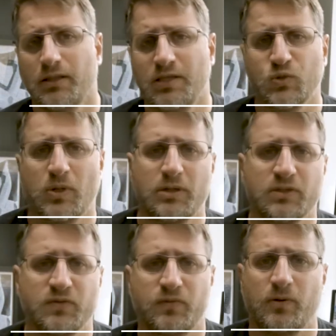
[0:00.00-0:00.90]
This one
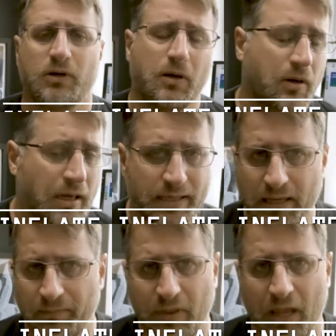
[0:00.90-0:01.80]
is for,
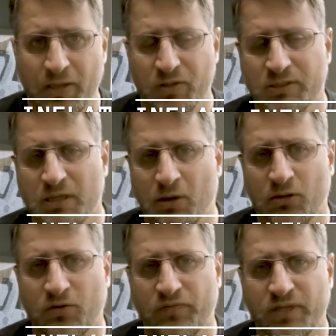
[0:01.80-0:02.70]
again, I use a
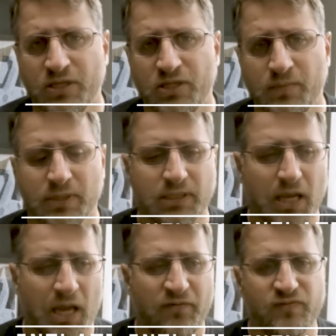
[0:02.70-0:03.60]
lot of teaching, but
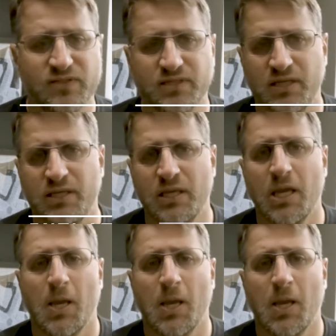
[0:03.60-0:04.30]
I've seen